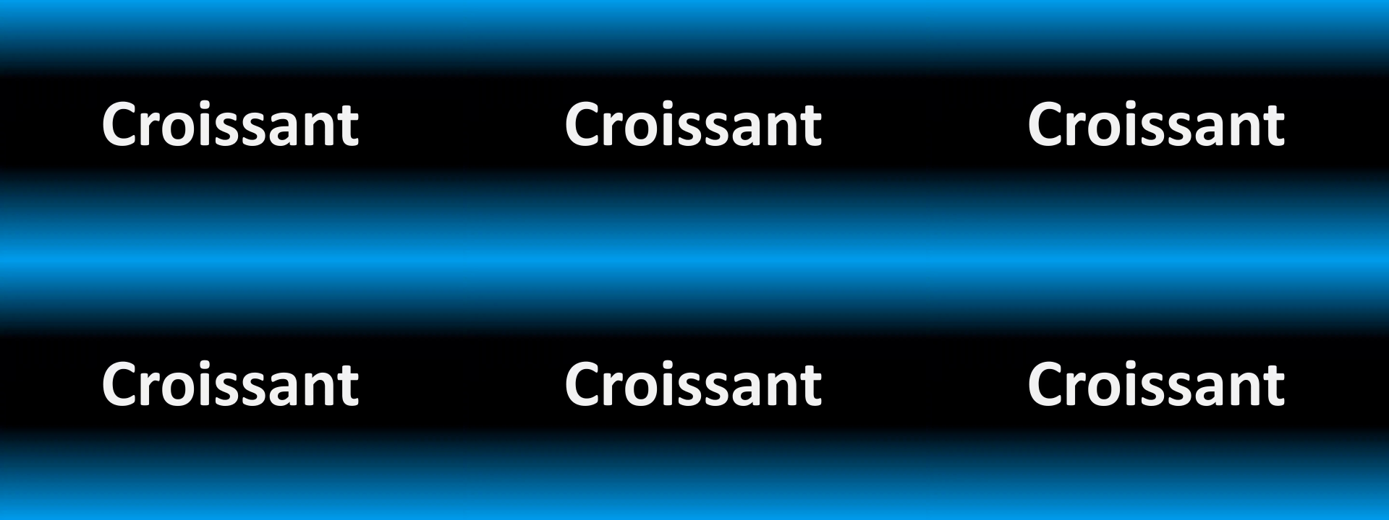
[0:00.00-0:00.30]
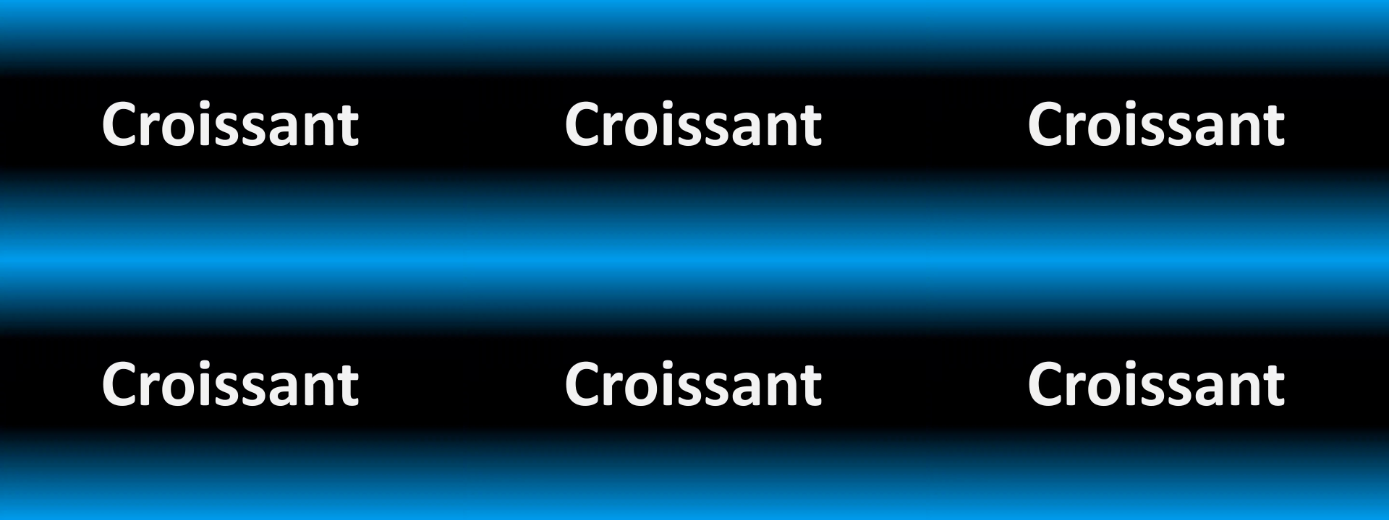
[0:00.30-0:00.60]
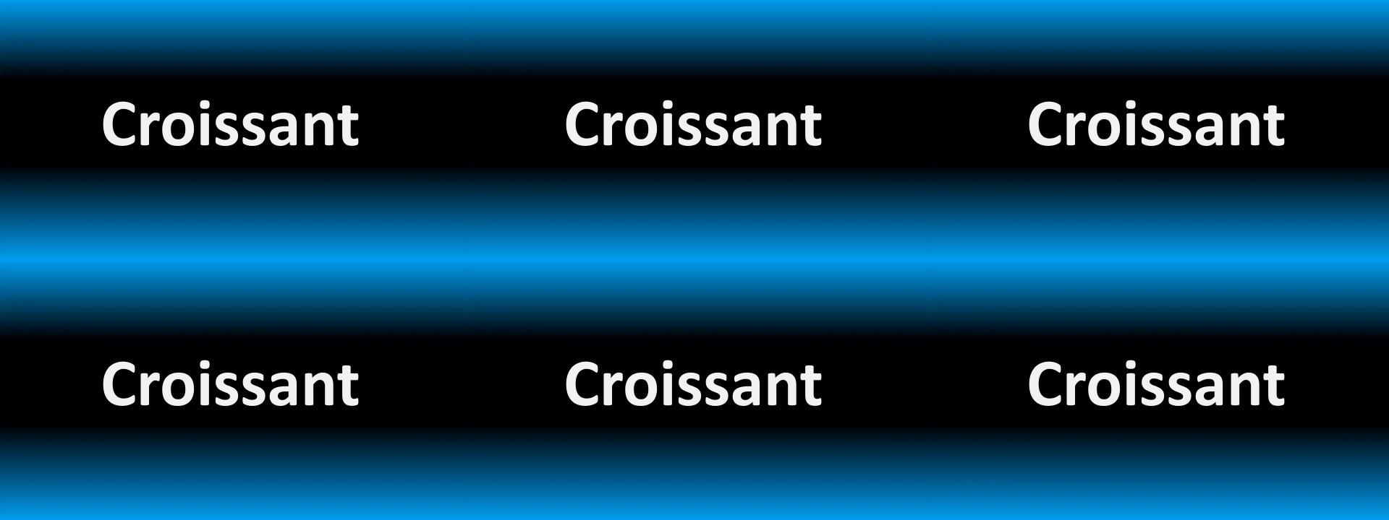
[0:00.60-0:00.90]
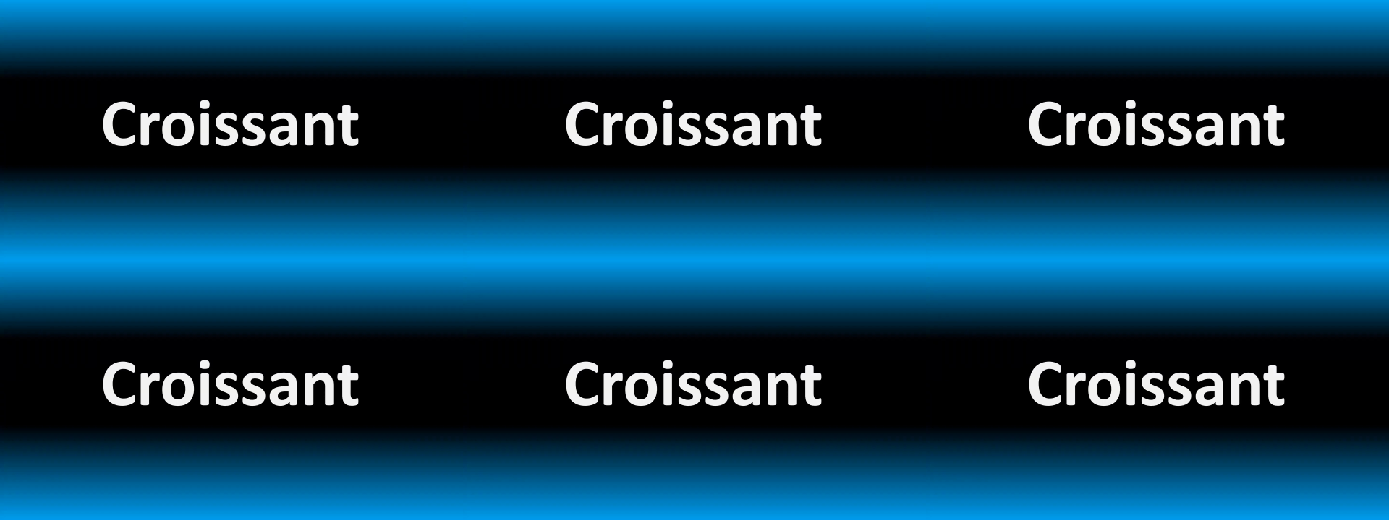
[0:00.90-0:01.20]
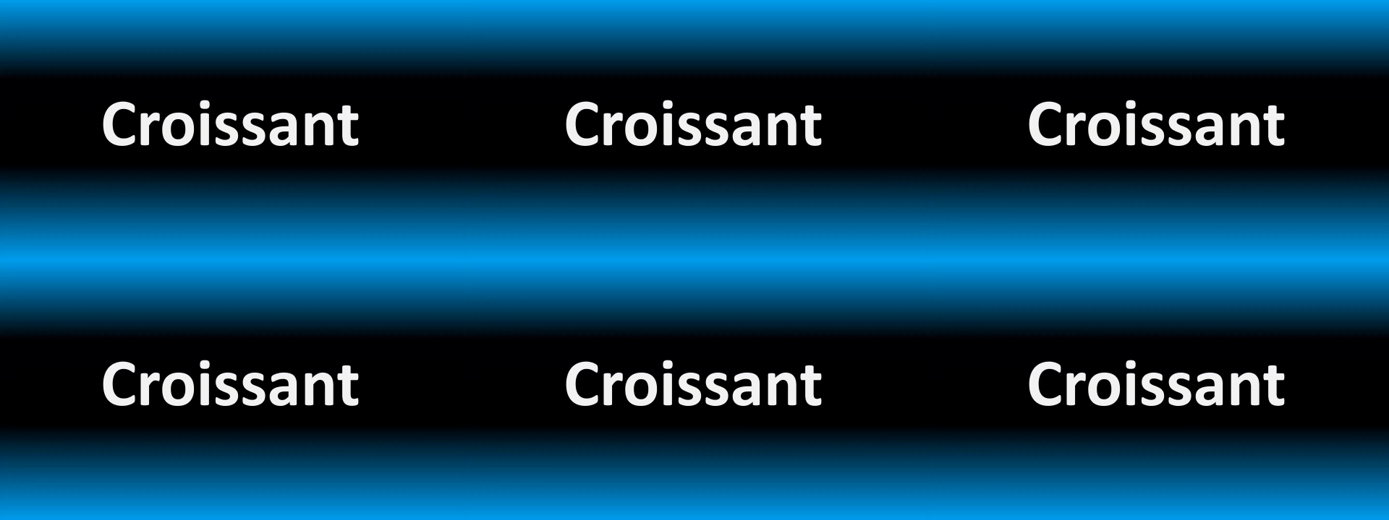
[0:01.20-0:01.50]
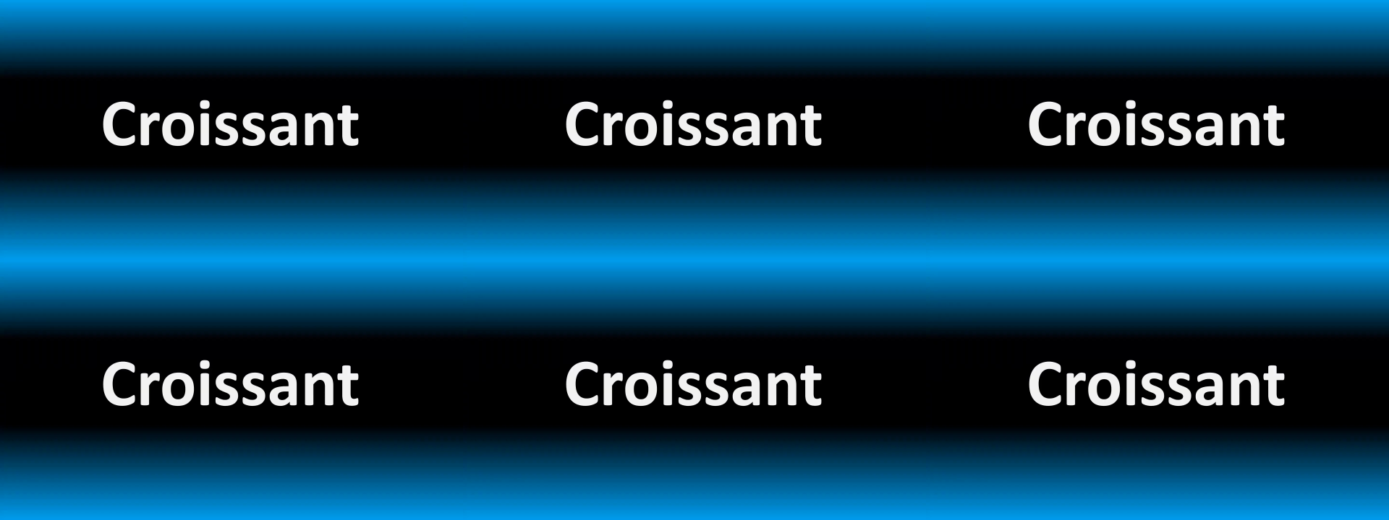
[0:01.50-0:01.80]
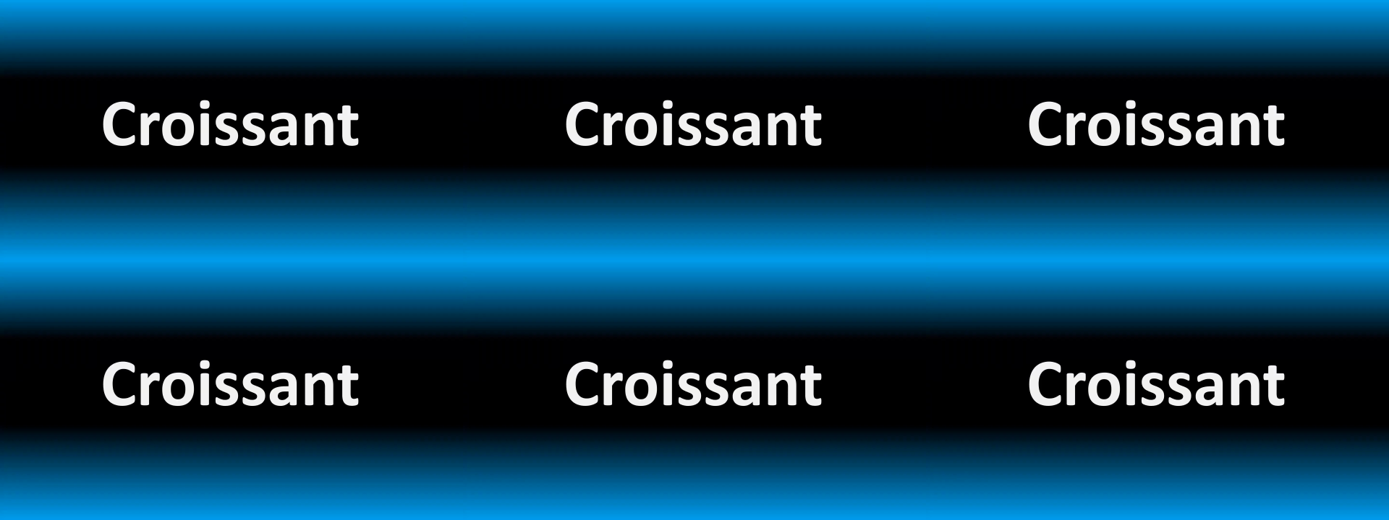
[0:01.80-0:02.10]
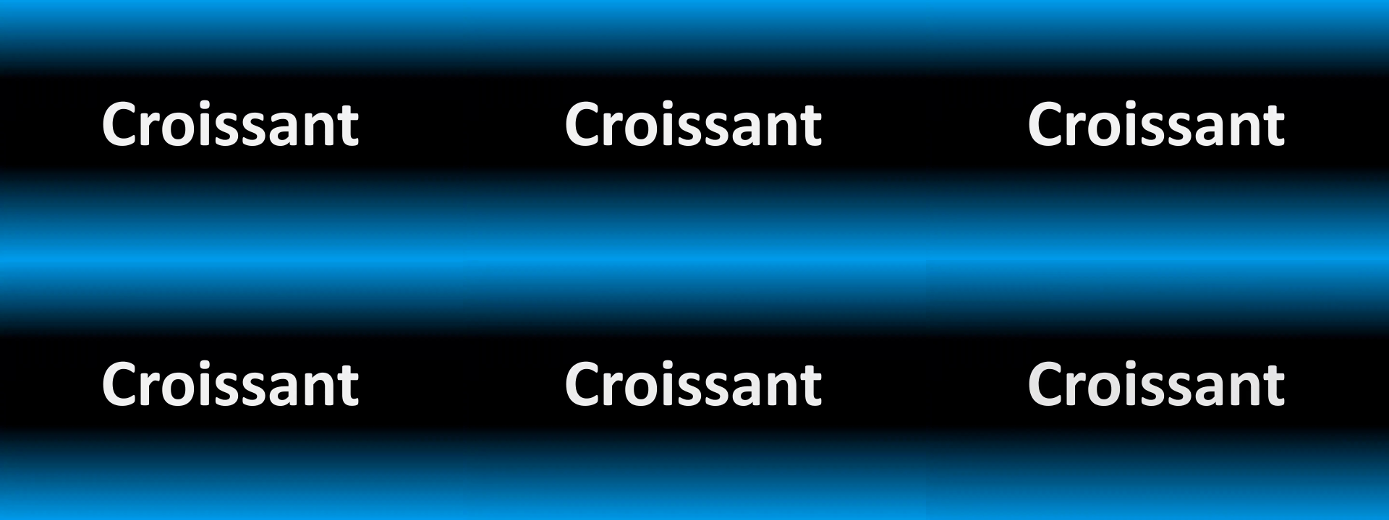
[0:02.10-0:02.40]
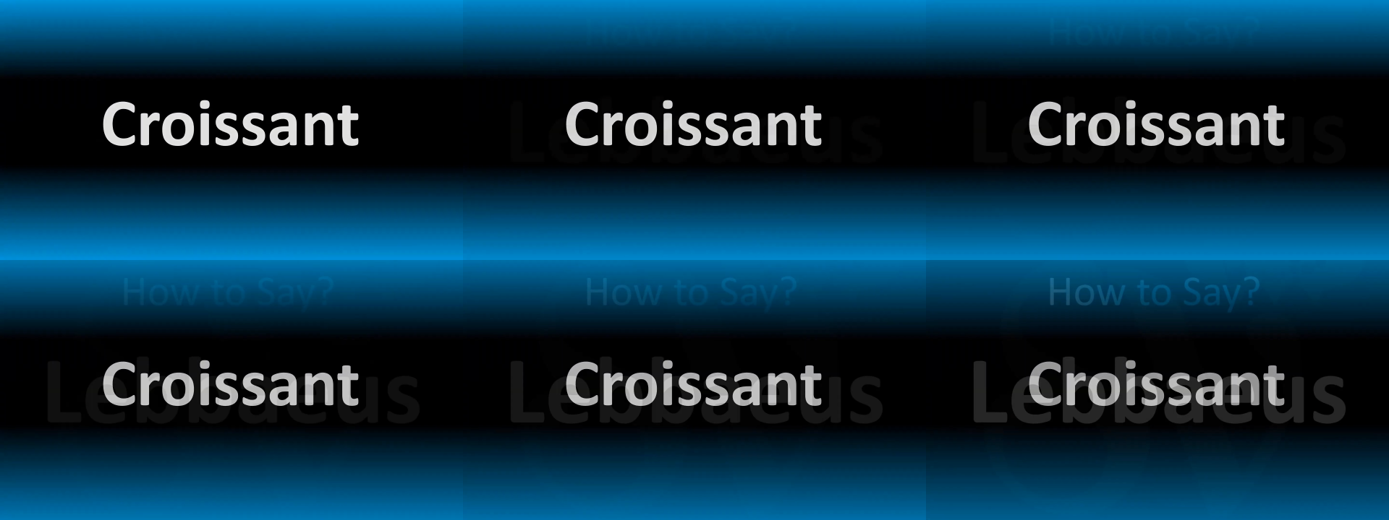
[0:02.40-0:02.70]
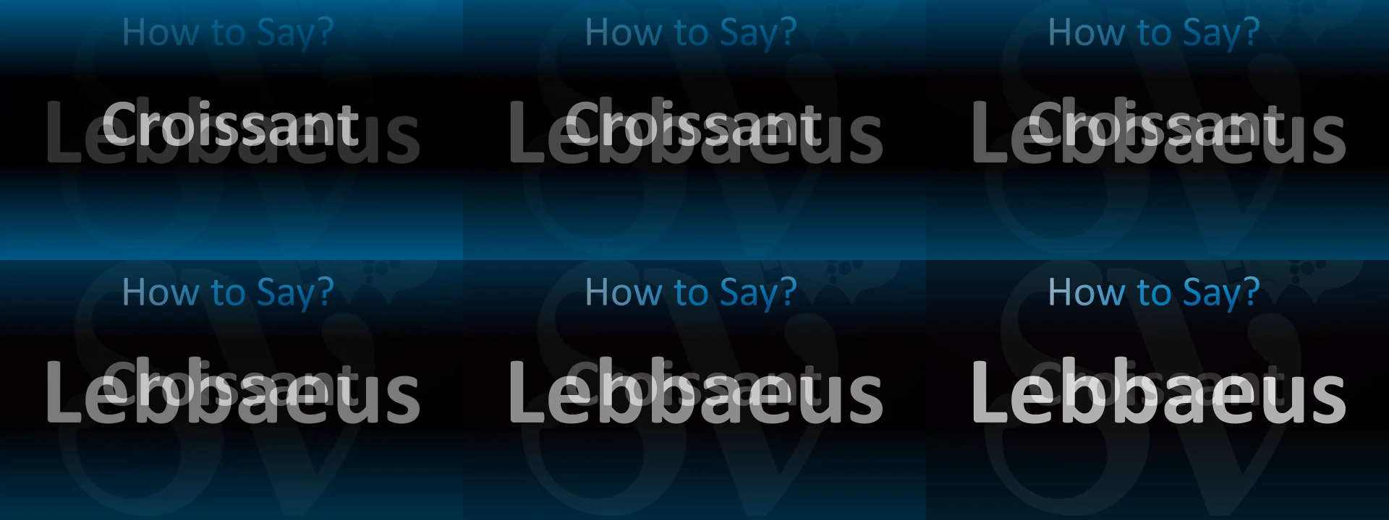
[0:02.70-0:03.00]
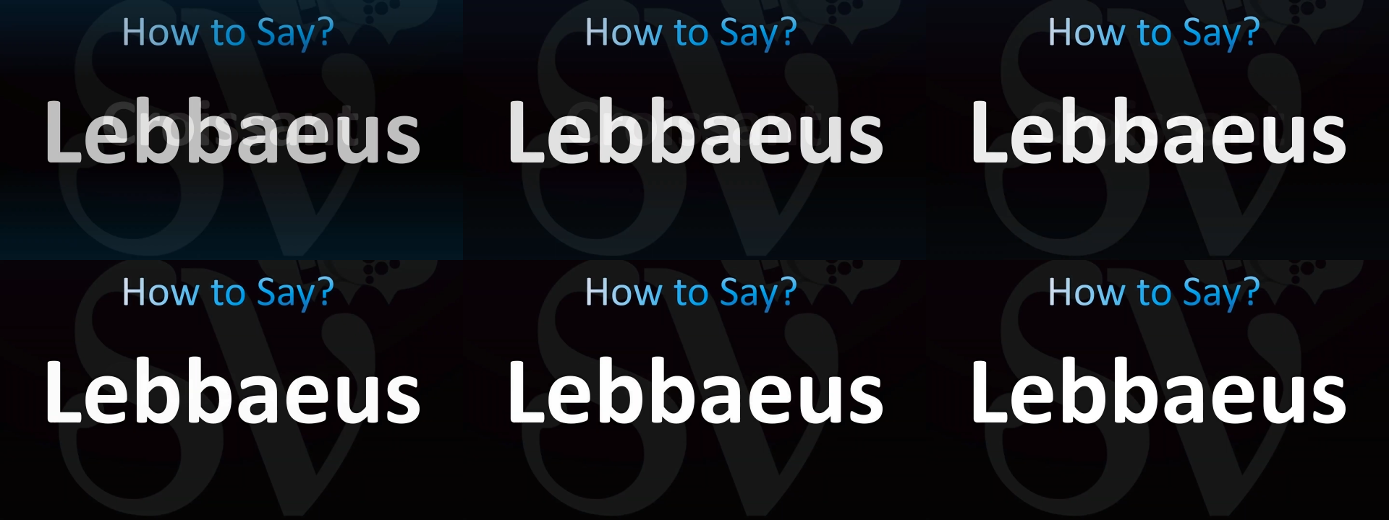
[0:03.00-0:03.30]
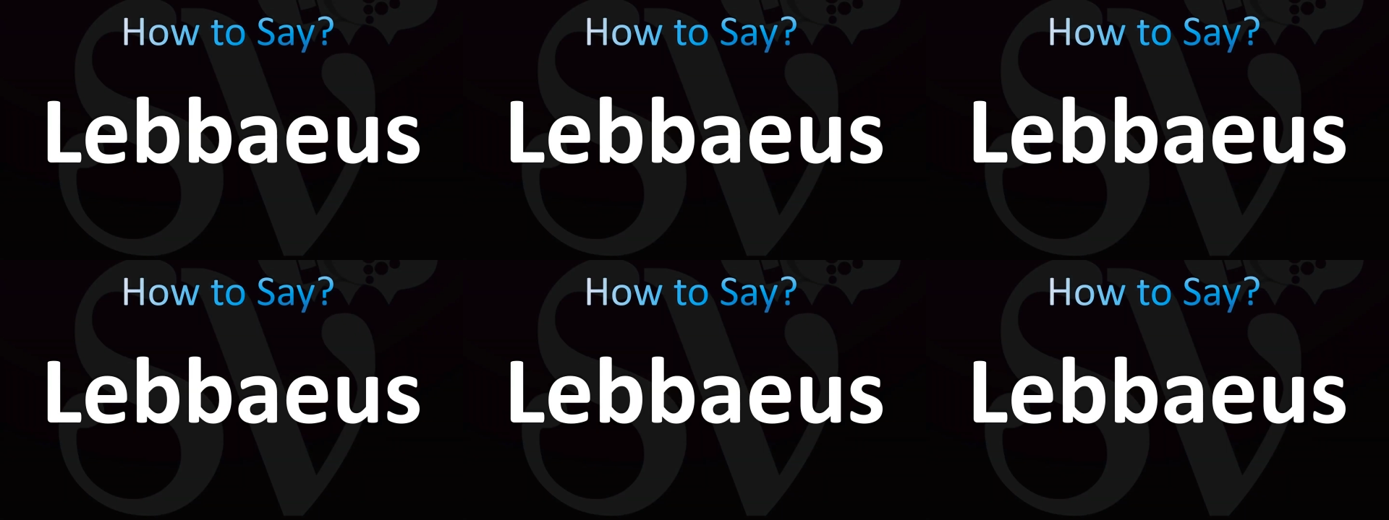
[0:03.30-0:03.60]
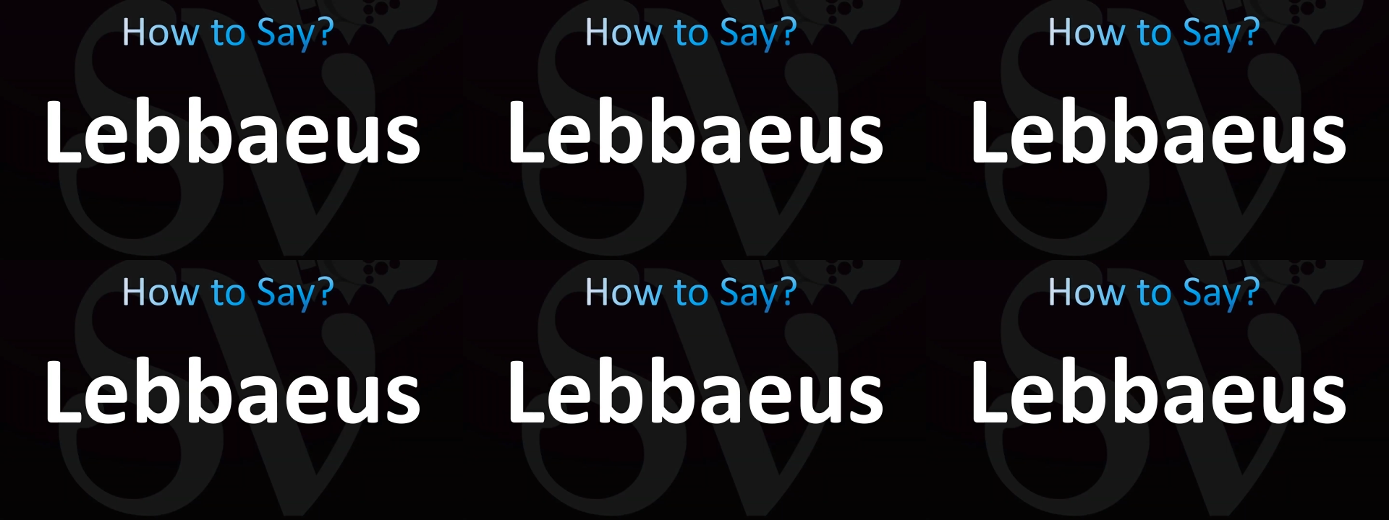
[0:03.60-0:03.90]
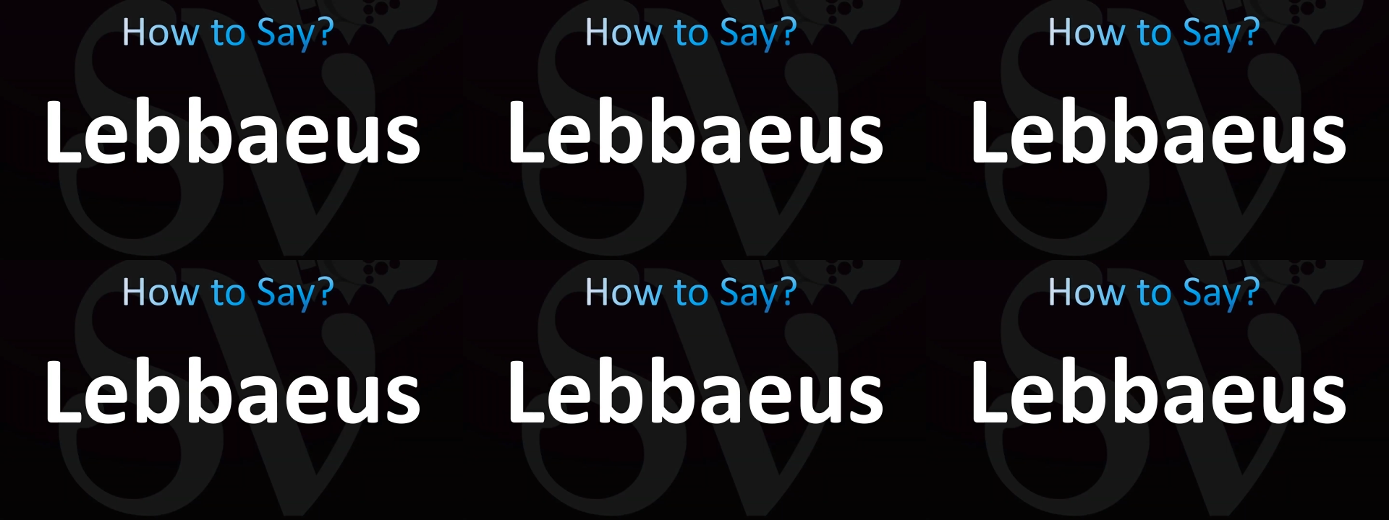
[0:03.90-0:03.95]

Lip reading: (no speaker visible)